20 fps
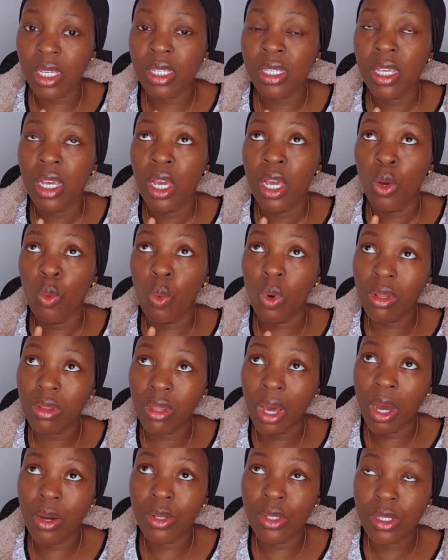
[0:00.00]
is
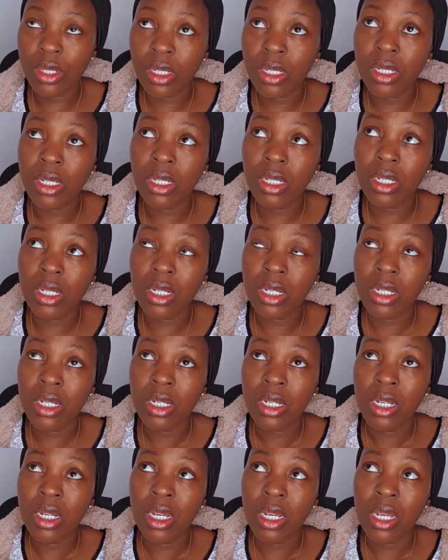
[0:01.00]

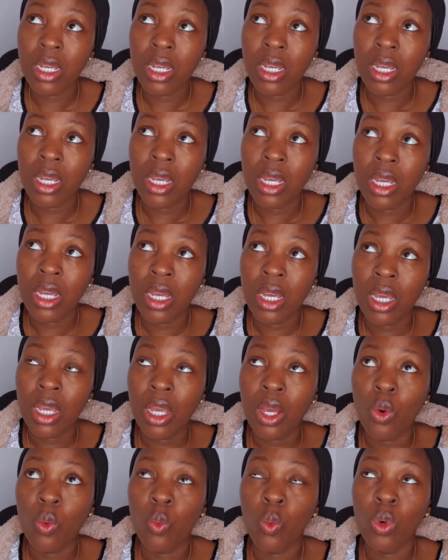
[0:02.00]

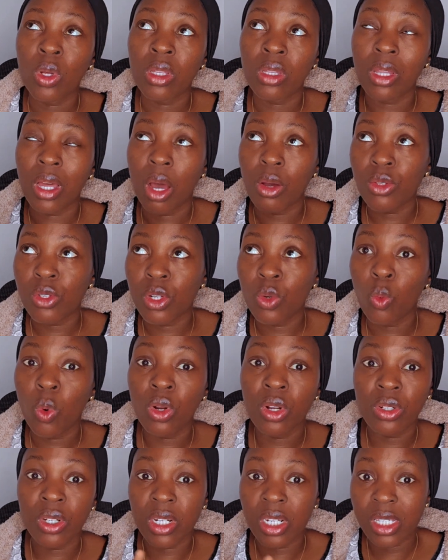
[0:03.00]

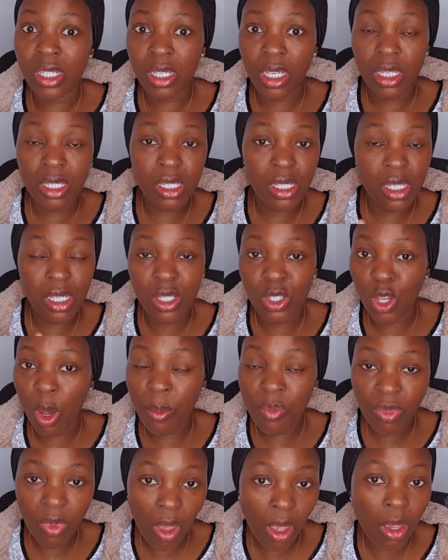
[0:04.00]

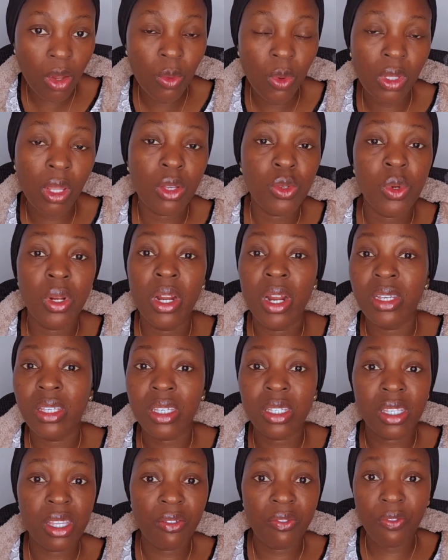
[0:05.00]
1,160 something,
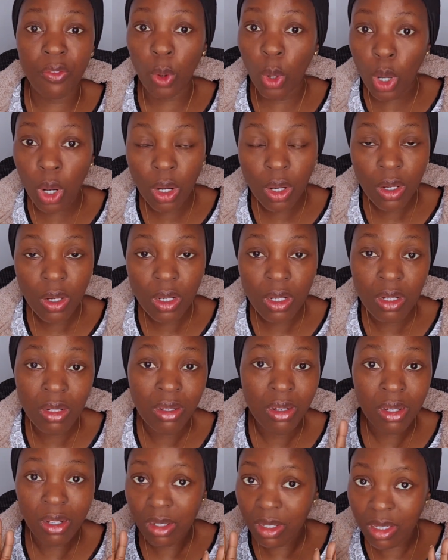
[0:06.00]
1,164.
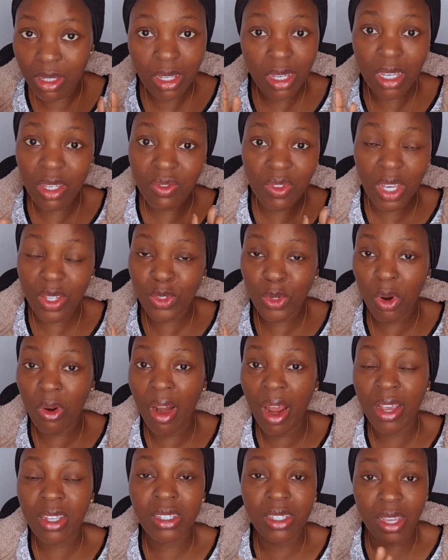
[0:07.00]
If
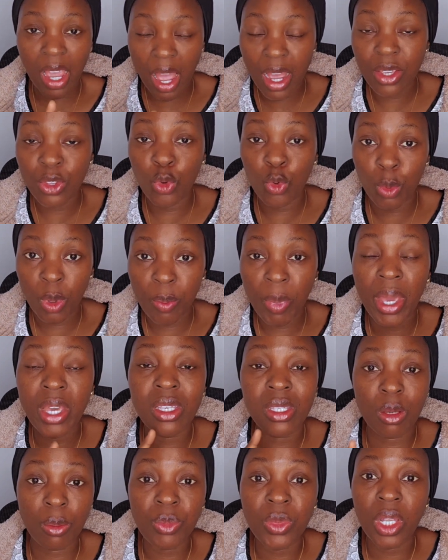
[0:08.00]
that's correct, yeah, you'll
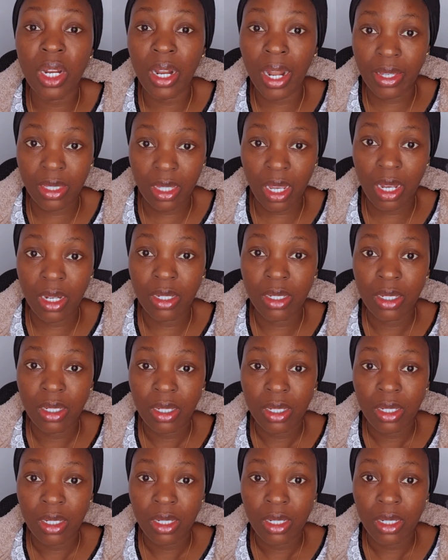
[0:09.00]
be paying something like that.